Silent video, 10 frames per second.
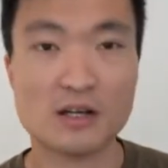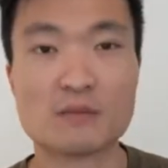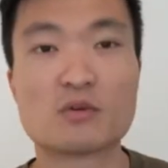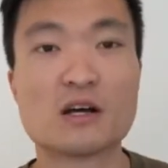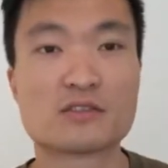
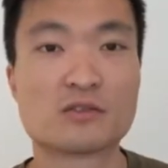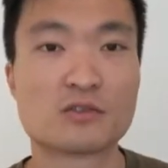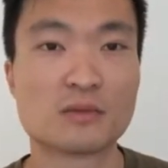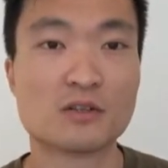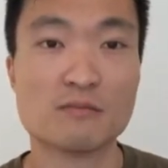brass
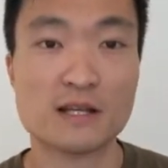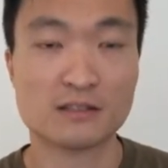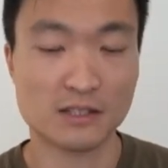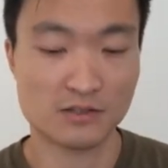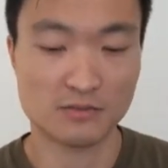instrument or metal
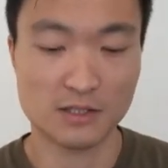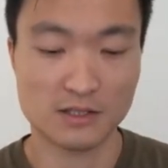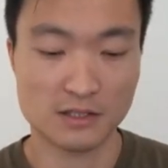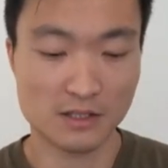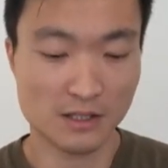instrument.
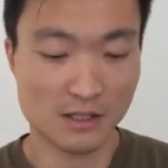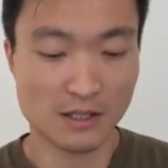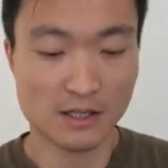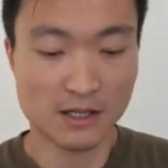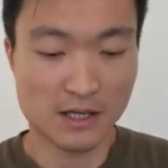
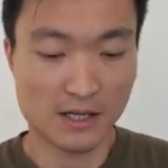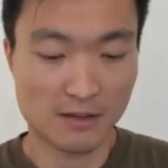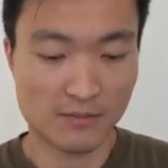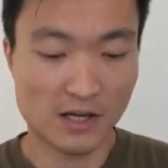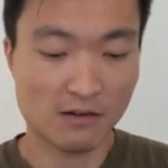
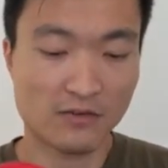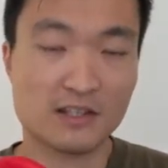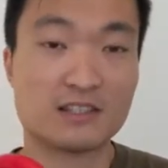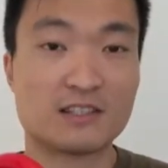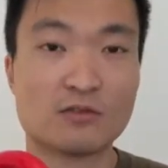However,
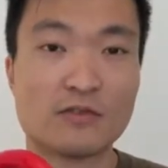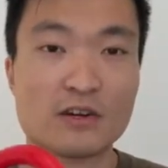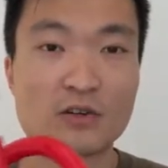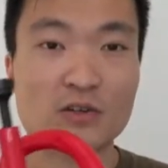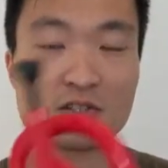it's still very
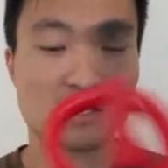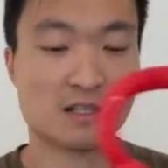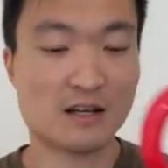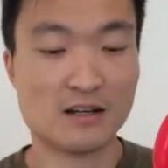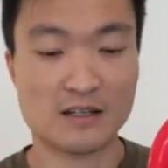noisy.
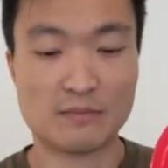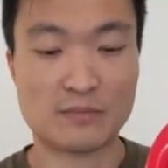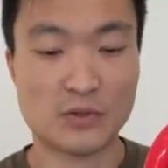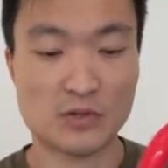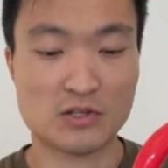I
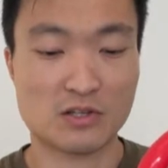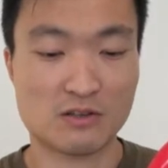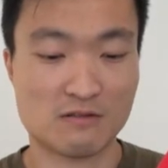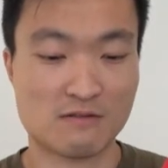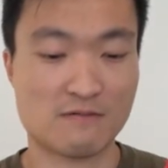put
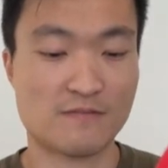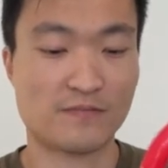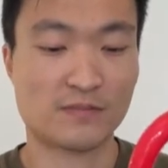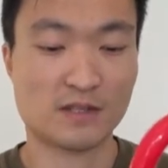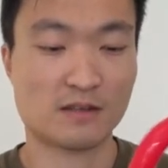
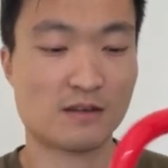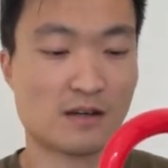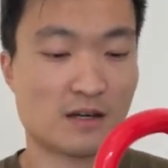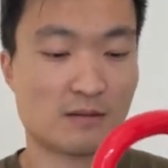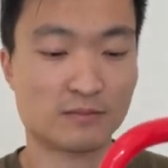
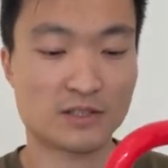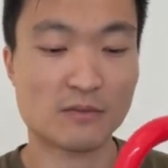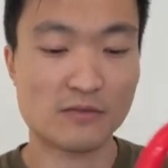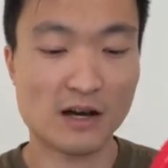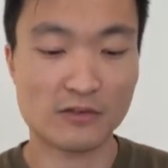some
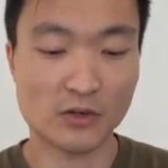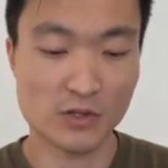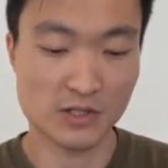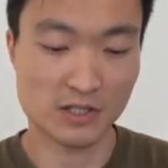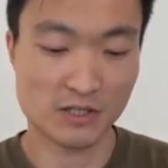valve oil
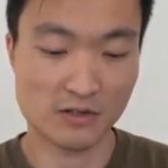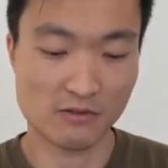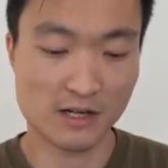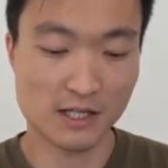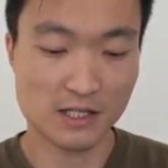into it
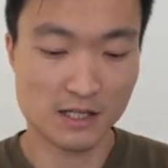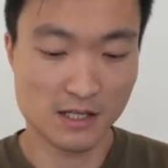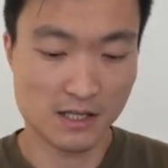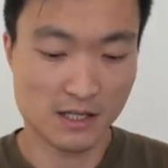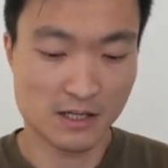already.
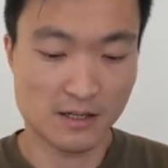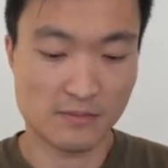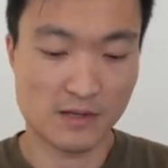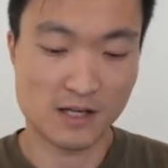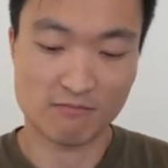
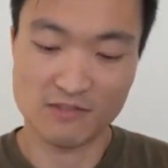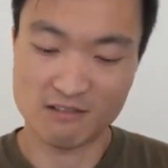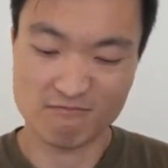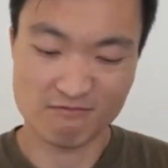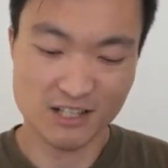
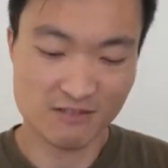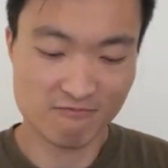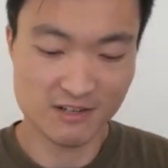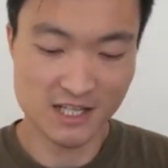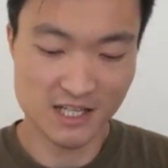It doesn't
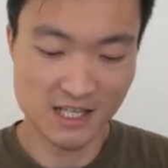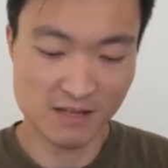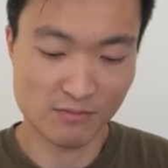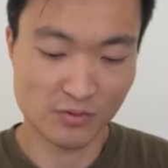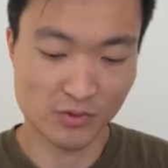really
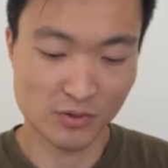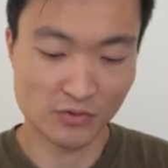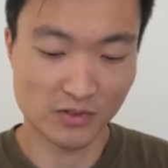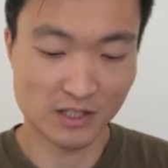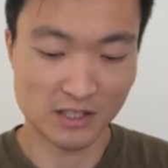
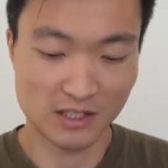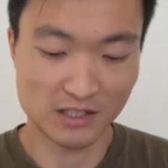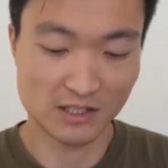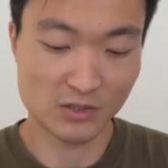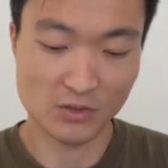improve
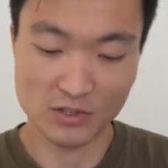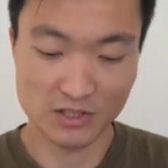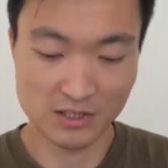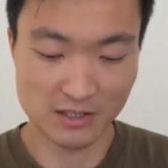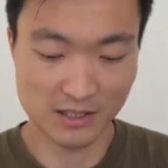the noise.
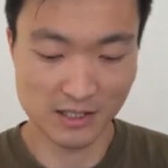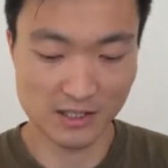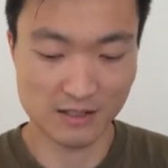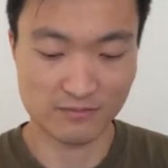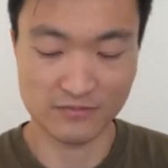
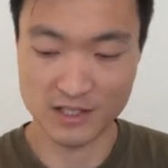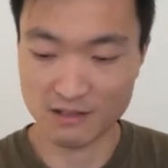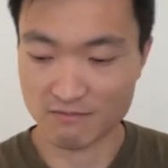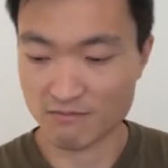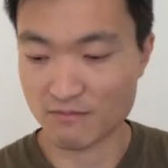It
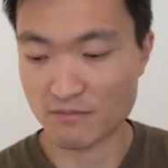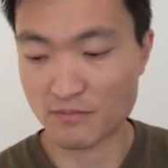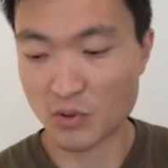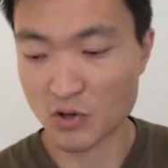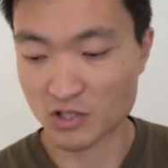
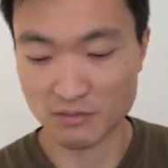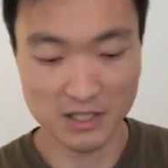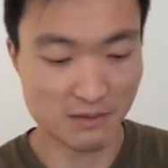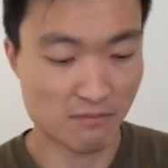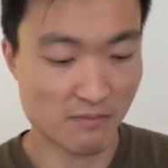
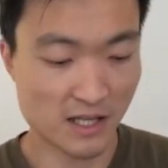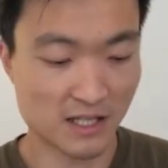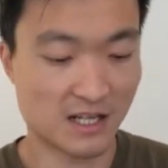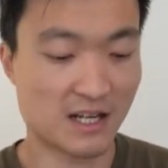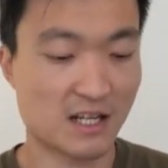possibly made it
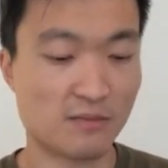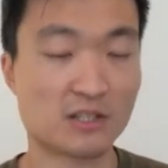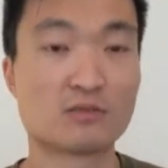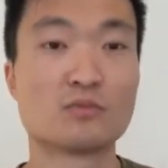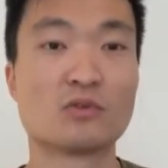a little bit
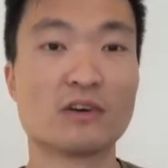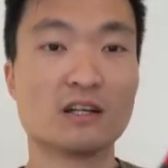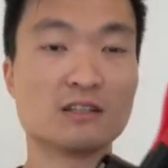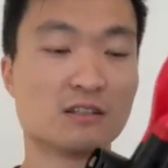smoother